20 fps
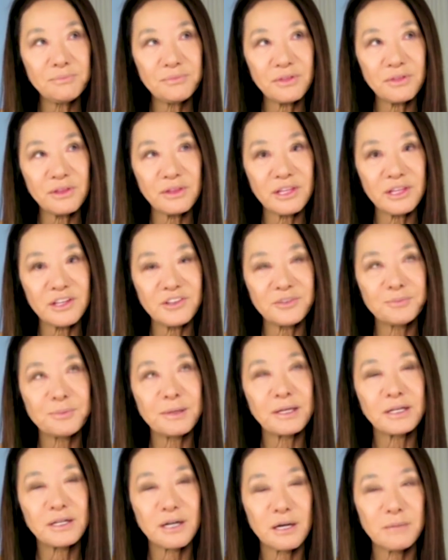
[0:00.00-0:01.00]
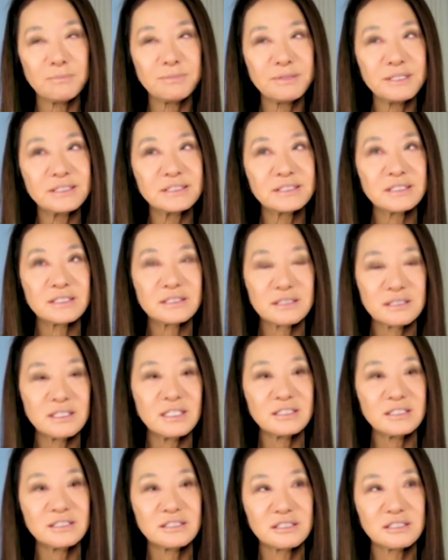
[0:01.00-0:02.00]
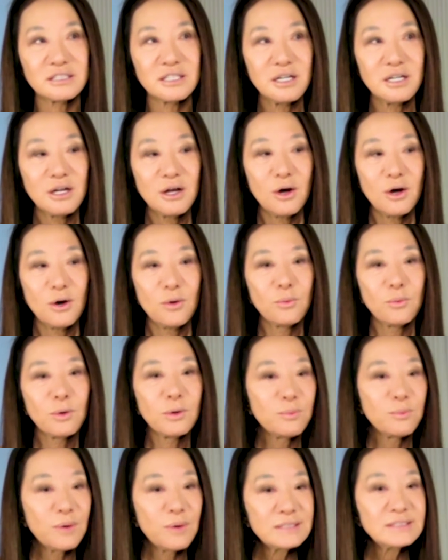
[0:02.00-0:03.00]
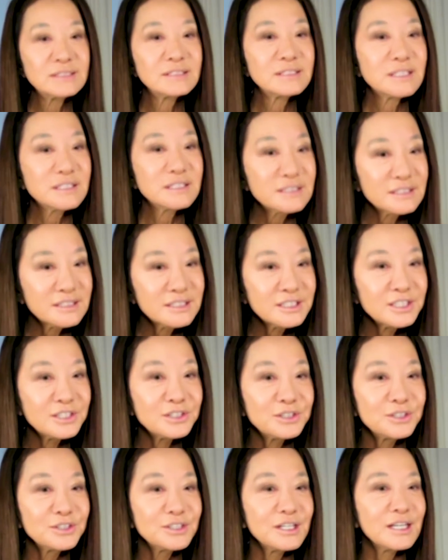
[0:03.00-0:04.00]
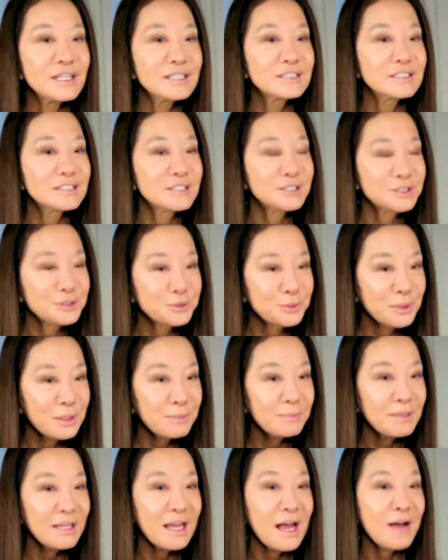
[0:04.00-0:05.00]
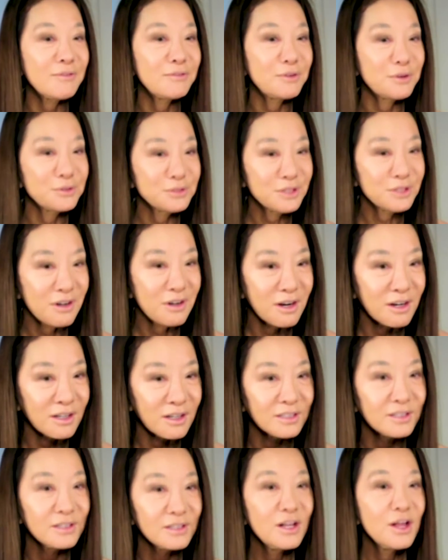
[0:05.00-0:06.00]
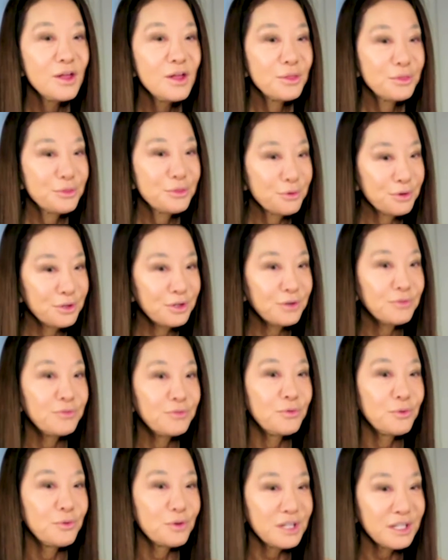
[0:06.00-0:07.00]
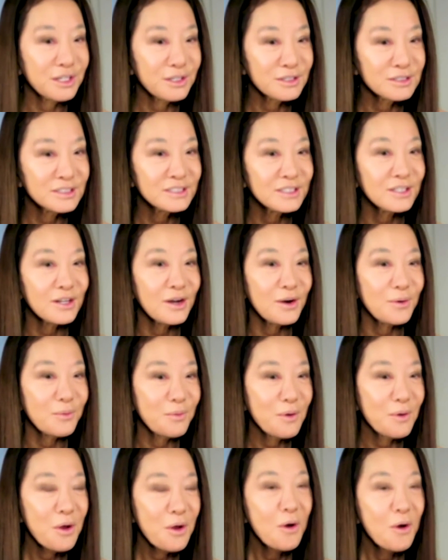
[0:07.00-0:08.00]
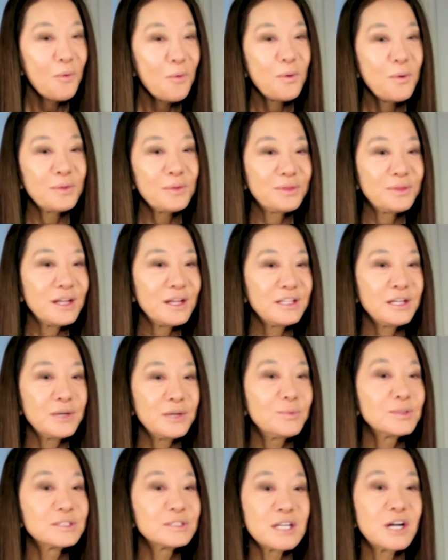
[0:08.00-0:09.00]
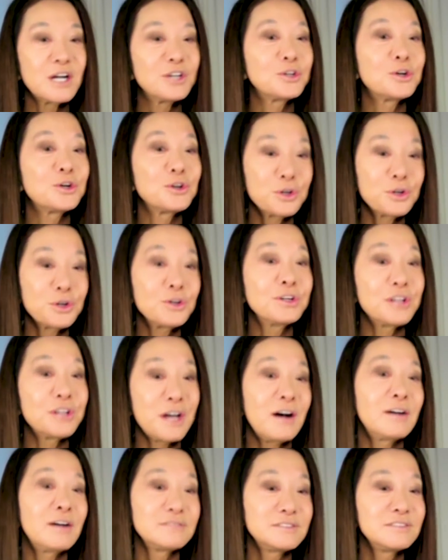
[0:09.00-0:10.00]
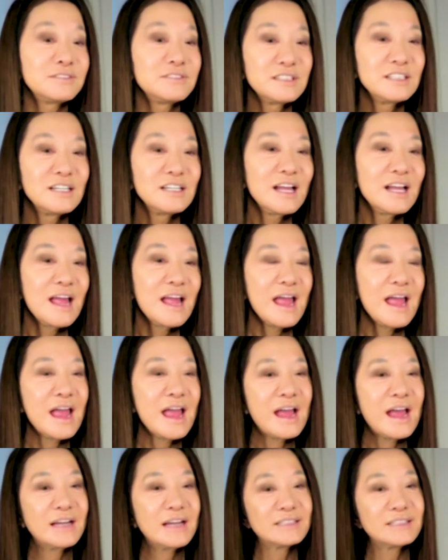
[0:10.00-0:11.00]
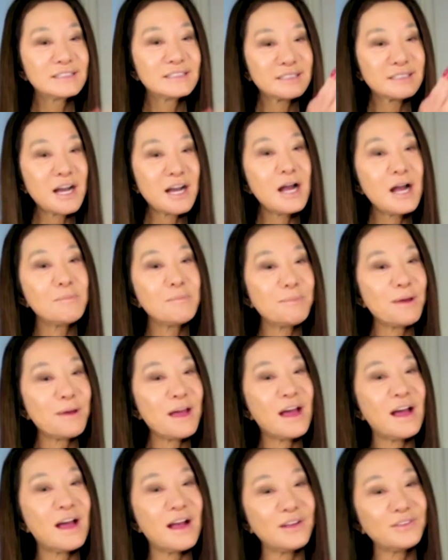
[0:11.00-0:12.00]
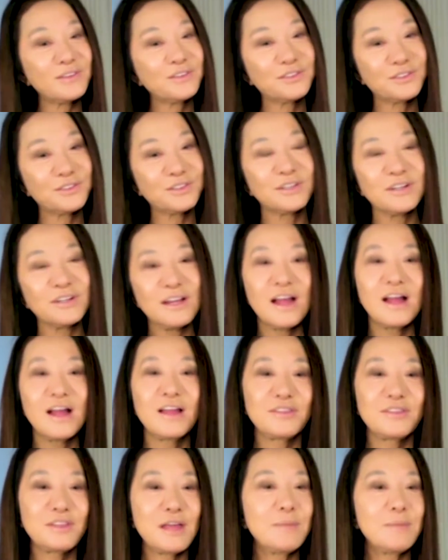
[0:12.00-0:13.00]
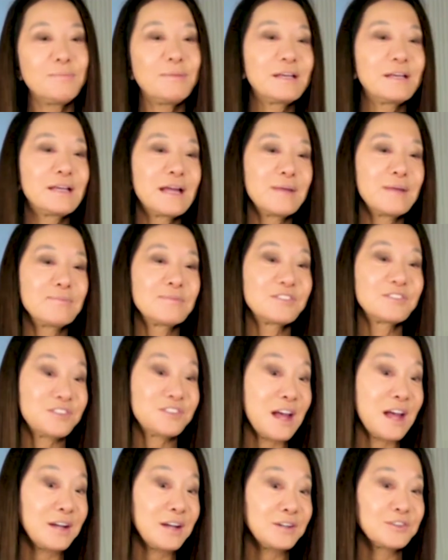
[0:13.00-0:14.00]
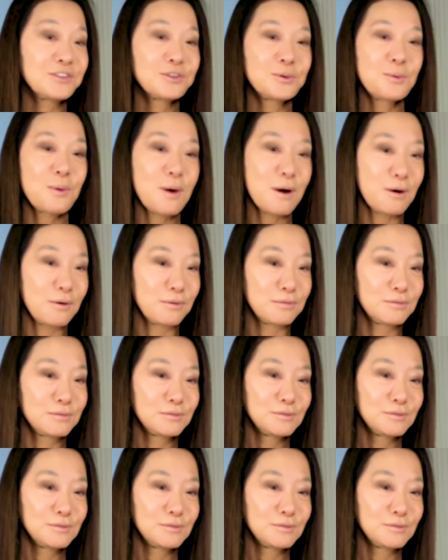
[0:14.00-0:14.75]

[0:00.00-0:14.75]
these big companies exist, were once considered extremely avant-garde 30 or 40 years ago. What they did was unheard of. And as time passed, they became the status quo.